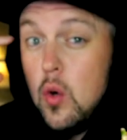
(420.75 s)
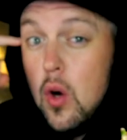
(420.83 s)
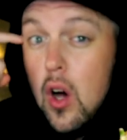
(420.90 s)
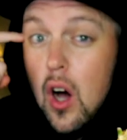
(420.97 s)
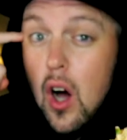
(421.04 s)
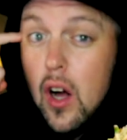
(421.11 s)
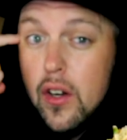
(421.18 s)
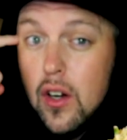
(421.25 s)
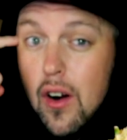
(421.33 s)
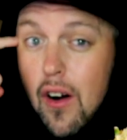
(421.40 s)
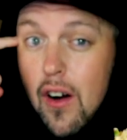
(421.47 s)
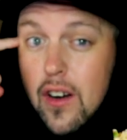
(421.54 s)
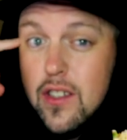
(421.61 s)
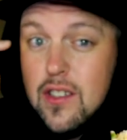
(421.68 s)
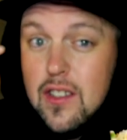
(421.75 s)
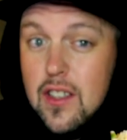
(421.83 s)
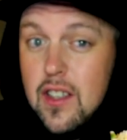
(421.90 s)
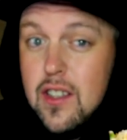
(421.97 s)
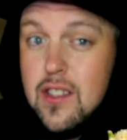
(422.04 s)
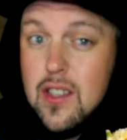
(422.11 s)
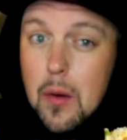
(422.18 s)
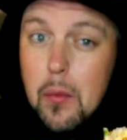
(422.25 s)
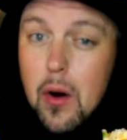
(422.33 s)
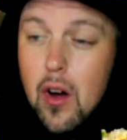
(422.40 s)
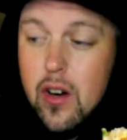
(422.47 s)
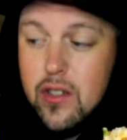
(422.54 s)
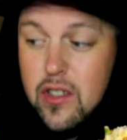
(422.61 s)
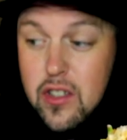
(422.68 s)
you unconsciously,
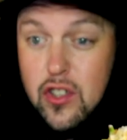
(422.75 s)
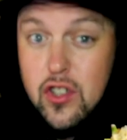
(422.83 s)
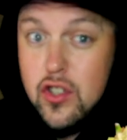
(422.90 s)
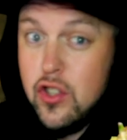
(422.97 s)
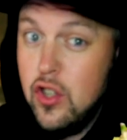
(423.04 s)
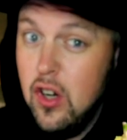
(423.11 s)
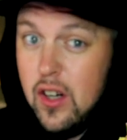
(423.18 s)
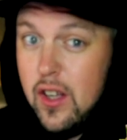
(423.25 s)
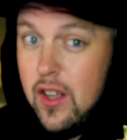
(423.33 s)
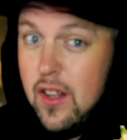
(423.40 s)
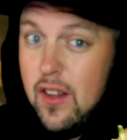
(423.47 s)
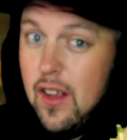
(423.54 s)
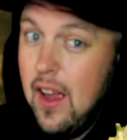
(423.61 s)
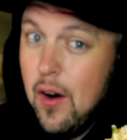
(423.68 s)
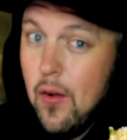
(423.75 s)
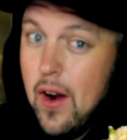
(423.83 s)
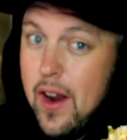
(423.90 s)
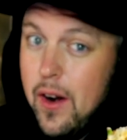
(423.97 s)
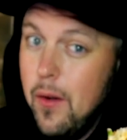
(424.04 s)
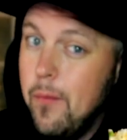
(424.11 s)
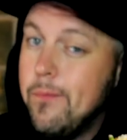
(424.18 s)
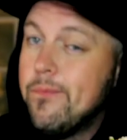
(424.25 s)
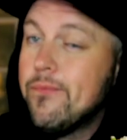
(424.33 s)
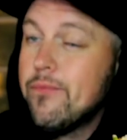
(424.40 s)
subconsciously just took it at random.